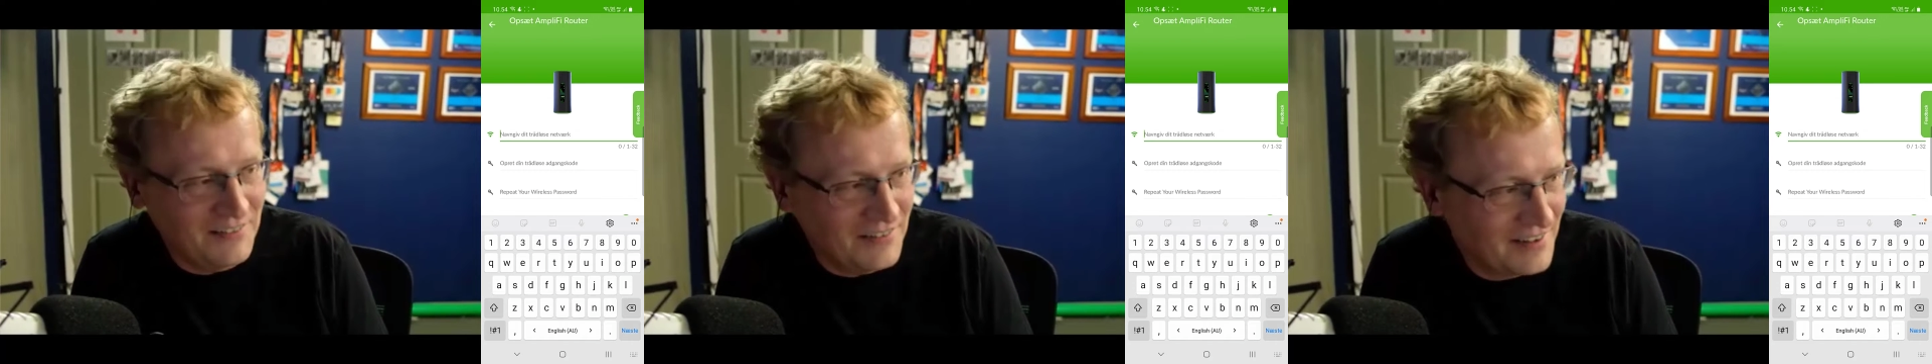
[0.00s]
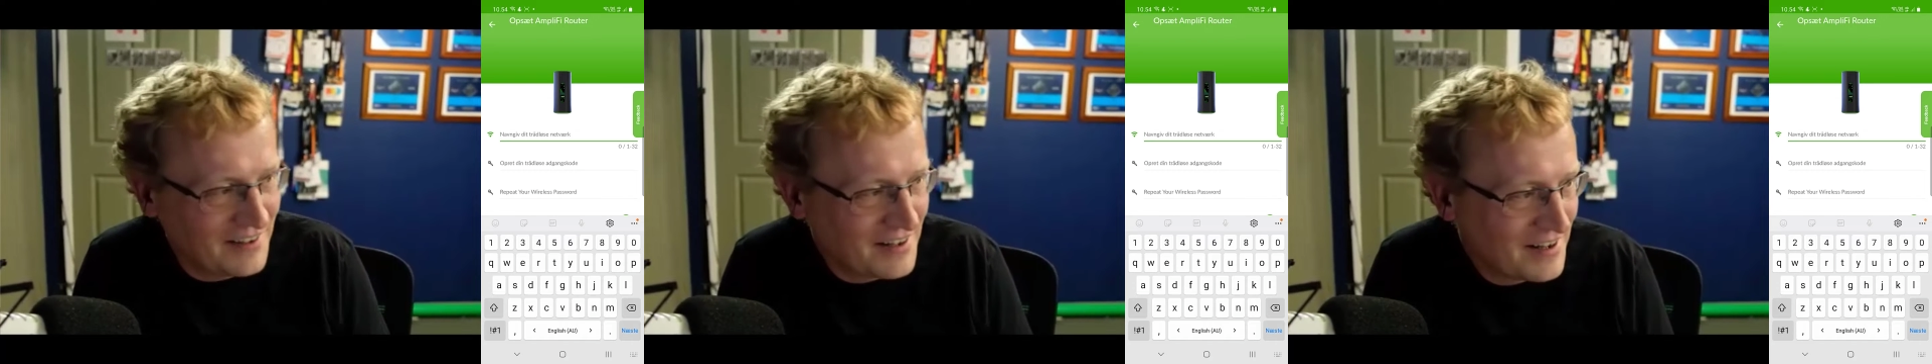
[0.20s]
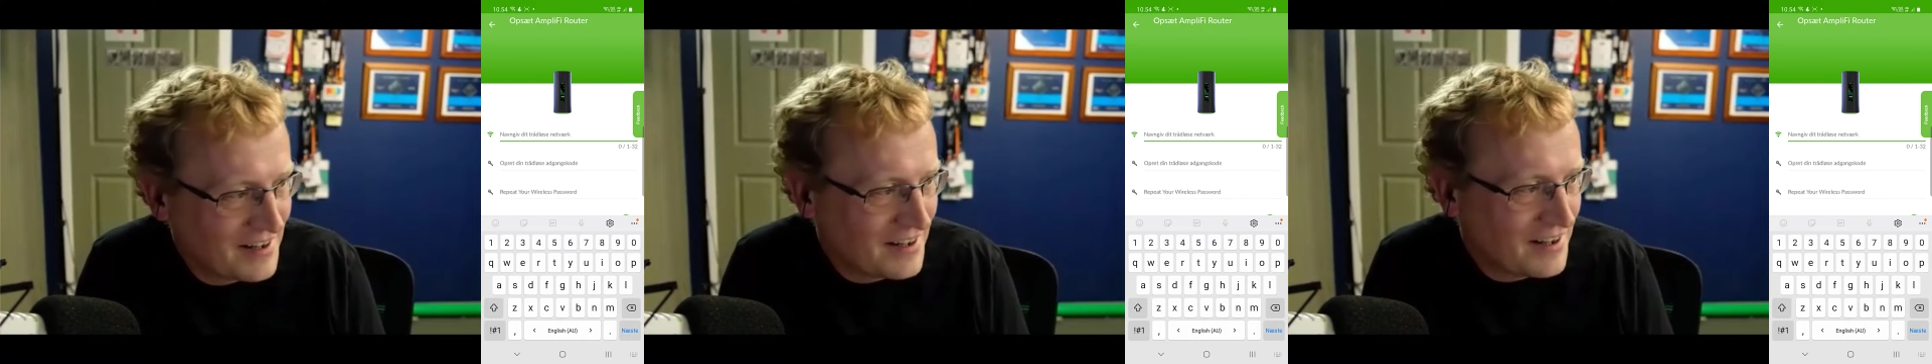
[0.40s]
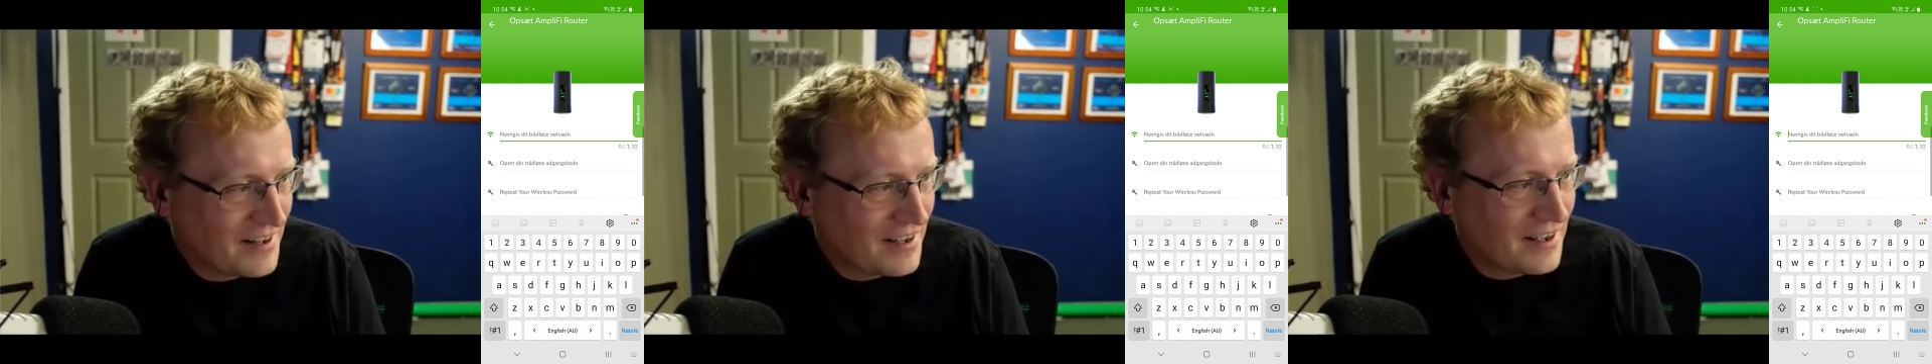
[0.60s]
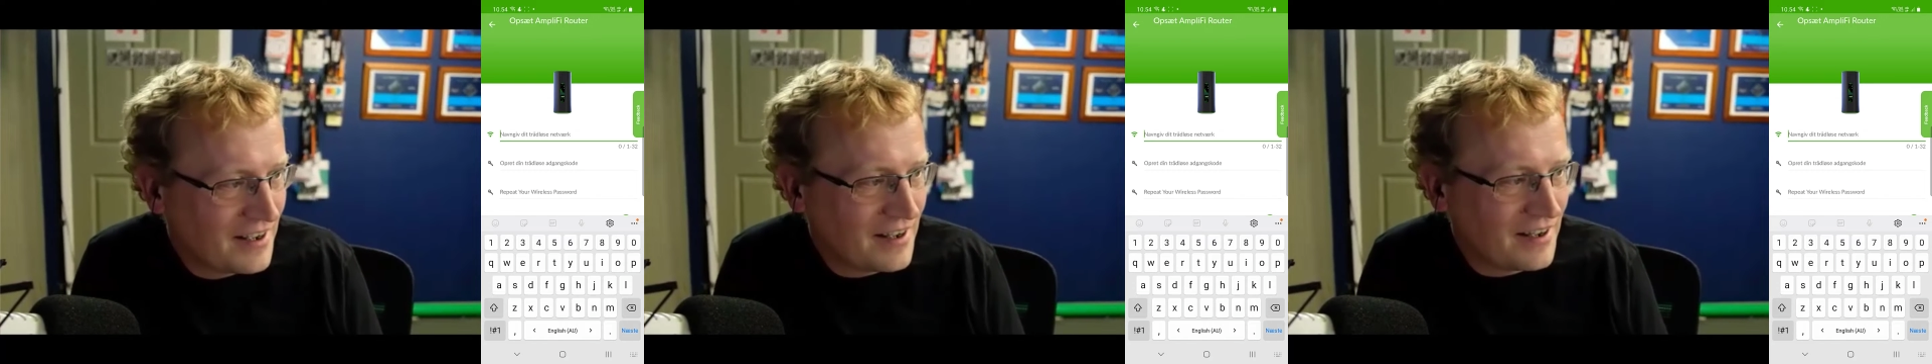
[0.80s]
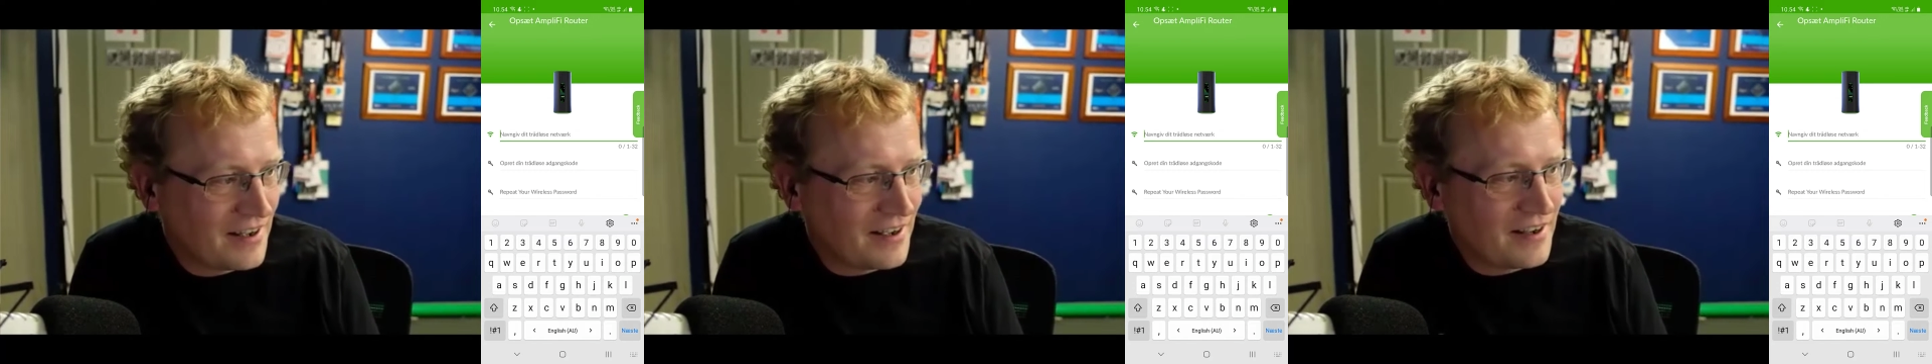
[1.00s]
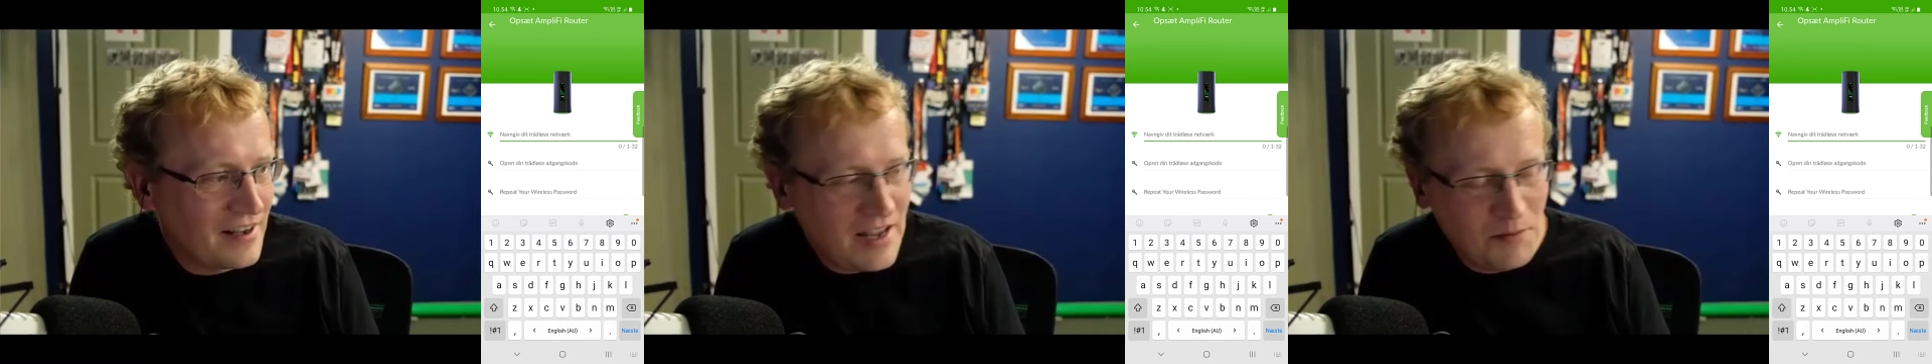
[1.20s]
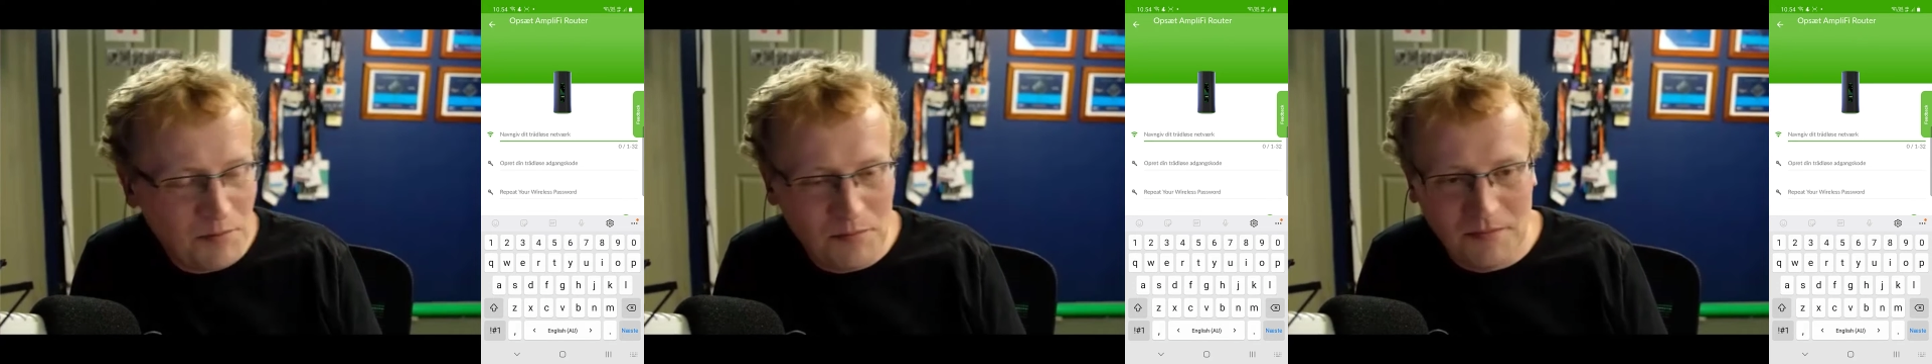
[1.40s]
one. Uh,
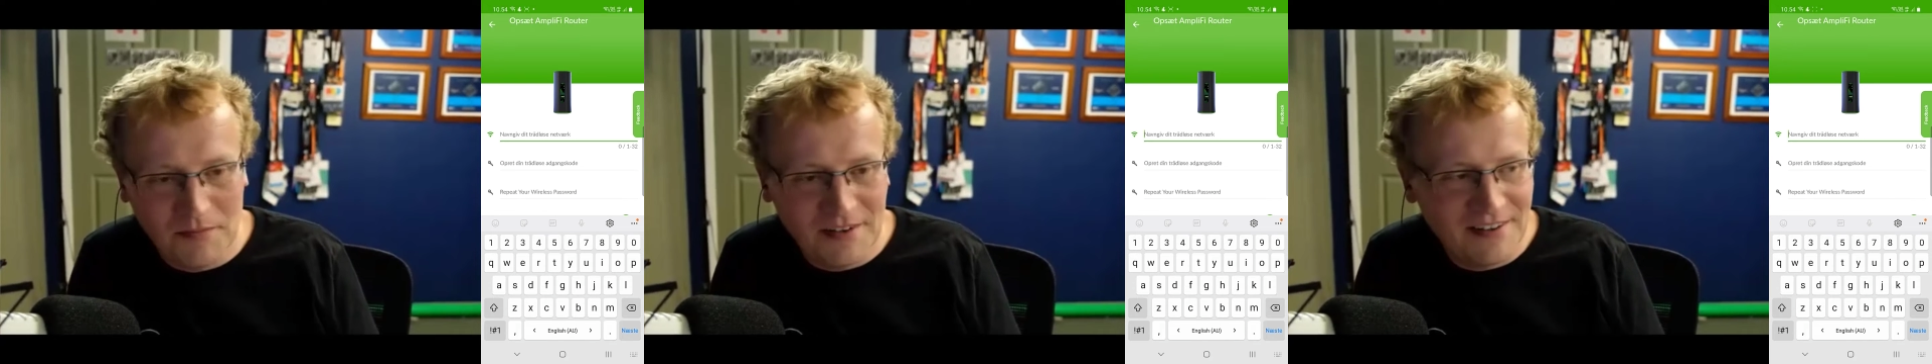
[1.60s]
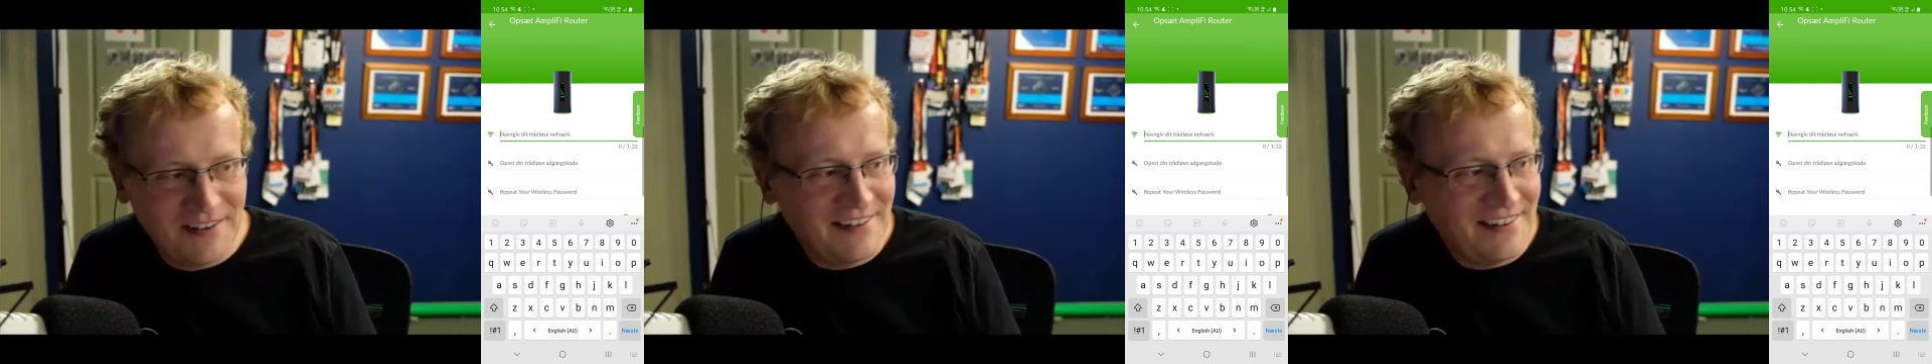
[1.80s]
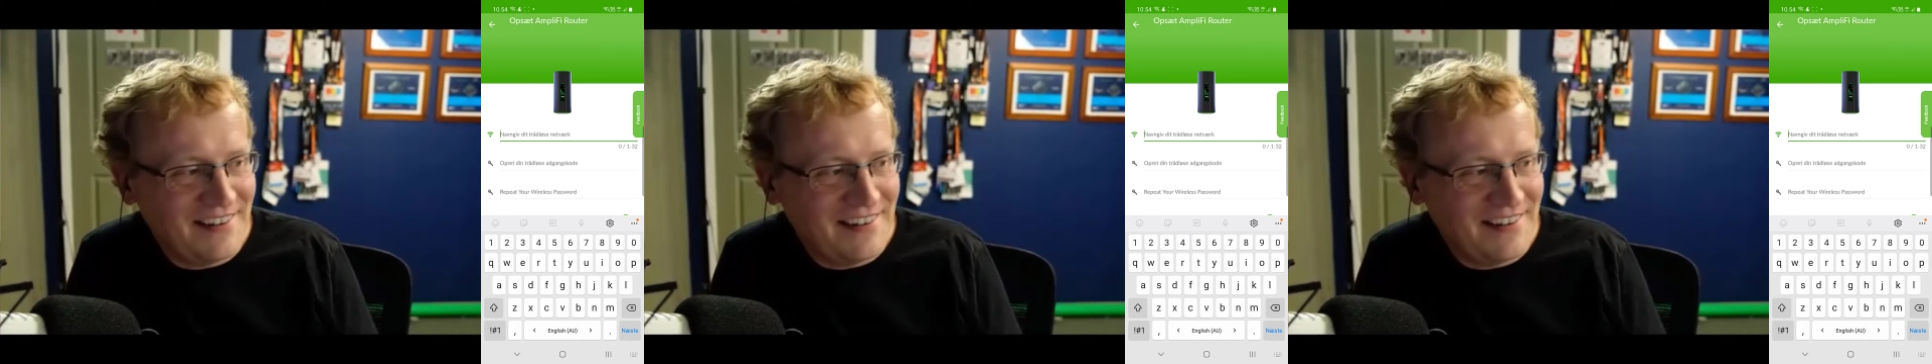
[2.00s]
it, short.